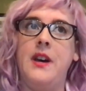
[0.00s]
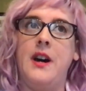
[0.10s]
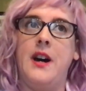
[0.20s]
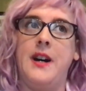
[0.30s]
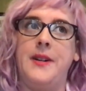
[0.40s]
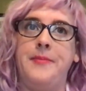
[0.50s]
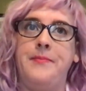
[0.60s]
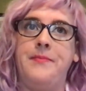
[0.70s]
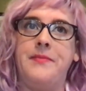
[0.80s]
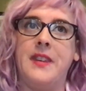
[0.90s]

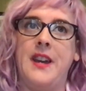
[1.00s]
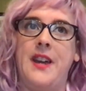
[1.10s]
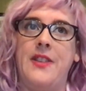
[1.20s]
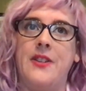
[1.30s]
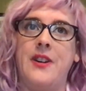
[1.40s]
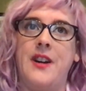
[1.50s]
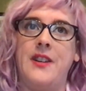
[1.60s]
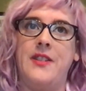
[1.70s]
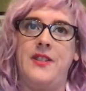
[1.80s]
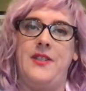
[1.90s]
Um, and they're not
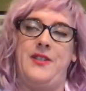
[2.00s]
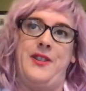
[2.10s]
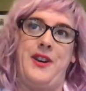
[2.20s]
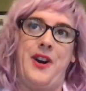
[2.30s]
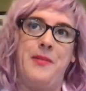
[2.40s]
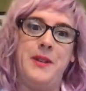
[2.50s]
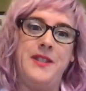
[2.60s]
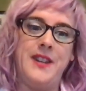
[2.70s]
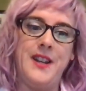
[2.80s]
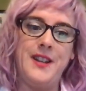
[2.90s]
necessarily
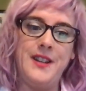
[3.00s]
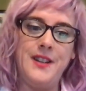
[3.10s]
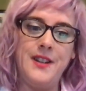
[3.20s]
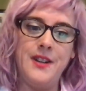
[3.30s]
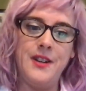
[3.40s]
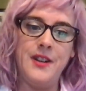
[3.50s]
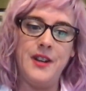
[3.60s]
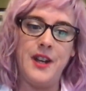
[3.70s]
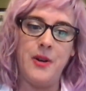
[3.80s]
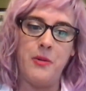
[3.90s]
compensated
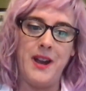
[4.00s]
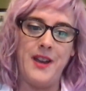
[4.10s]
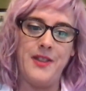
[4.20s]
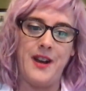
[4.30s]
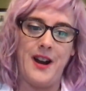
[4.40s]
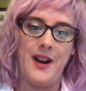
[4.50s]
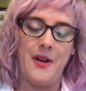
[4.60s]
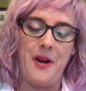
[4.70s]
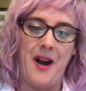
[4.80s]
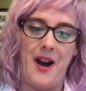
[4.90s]
in a way that
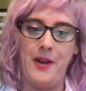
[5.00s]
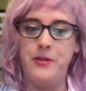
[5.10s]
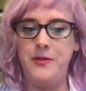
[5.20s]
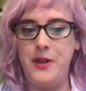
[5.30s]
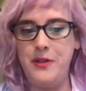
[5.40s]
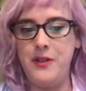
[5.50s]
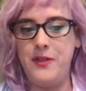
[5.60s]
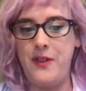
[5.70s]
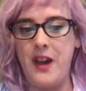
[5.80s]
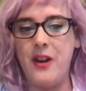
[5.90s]
I would view as
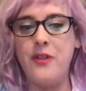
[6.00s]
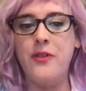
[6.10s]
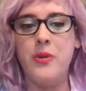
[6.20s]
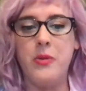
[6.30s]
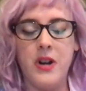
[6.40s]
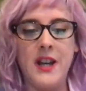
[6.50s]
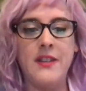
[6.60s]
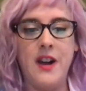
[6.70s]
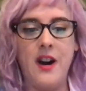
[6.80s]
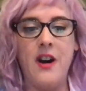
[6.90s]
fair for working
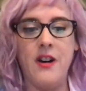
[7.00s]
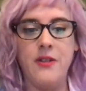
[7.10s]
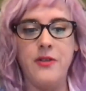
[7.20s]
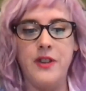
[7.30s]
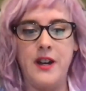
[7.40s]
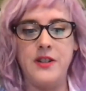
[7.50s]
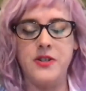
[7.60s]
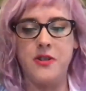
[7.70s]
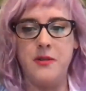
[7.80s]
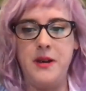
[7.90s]
that hard for that
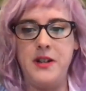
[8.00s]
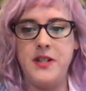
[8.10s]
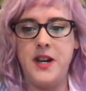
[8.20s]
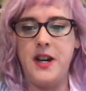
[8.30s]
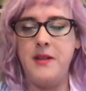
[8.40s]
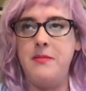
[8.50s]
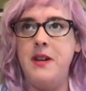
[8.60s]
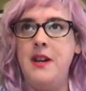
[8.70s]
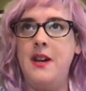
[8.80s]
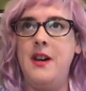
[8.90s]
short amount of time.
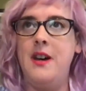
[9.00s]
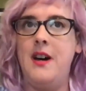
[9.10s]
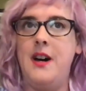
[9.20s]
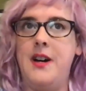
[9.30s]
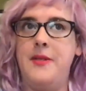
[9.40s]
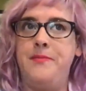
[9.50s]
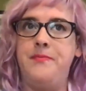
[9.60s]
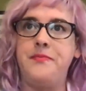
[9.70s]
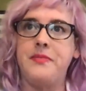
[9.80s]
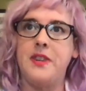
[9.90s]

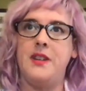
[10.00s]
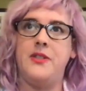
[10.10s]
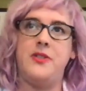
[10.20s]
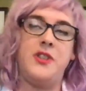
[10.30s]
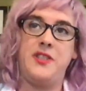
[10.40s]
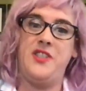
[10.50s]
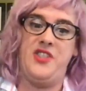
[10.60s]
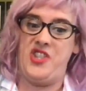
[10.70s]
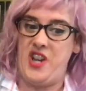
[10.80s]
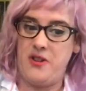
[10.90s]
Um, so just in
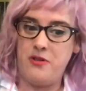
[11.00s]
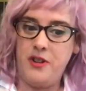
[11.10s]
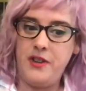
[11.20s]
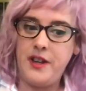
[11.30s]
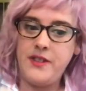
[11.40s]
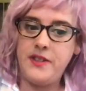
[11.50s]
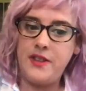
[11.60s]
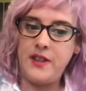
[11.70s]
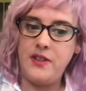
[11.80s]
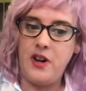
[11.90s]
general, that's
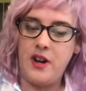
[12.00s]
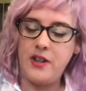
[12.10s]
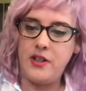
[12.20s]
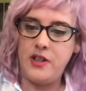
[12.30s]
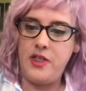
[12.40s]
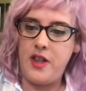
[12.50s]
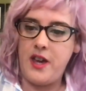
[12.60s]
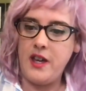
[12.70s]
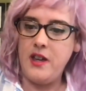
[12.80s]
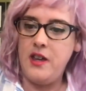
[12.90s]
that's not a good
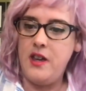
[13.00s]
thing.